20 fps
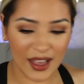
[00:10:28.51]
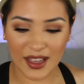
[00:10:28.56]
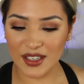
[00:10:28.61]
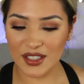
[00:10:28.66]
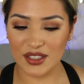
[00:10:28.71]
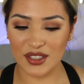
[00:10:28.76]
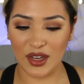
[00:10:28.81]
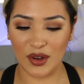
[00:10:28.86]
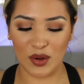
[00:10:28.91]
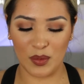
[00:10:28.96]

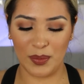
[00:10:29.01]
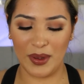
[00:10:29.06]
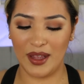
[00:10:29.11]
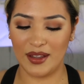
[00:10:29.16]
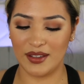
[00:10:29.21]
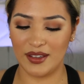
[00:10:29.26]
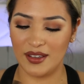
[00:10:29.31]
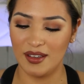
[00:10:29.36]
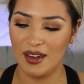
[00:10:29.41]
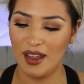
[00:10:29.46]
Eyeshadow
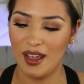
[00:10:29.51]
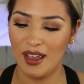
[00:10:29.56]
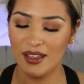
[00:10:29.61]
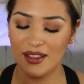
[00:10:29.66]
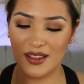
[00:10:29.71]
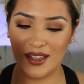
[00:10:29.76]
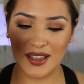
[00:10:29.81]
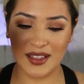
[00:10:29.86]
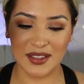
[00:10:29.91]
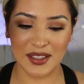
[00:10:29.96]
palette. I
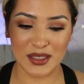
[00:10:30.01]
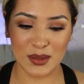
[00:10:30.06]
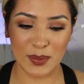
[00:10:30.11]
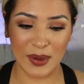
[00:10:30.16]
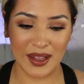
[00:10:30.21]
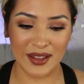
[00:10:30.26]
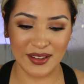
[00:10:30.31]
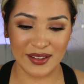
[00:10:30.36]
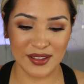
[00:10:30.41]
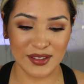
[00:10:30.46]
think this
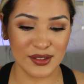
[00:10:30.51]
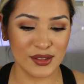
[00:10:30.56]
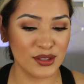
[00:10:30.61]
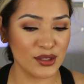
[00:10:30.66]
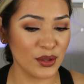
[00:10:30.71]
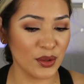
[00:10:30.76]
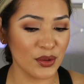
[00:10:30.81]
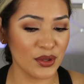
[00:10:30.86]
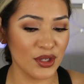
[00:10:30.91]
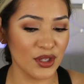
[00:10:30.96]
palette is
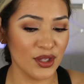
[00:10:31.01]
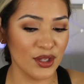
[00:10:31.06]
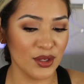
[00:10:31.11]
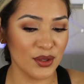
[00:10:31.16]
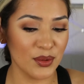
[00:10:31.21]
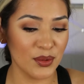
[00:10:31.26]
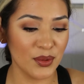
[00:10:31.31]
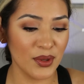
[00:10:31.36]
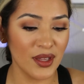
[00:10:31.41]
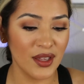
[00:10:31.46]
so
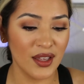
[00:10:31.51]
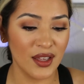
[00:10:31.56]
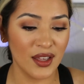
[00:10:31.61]
cute.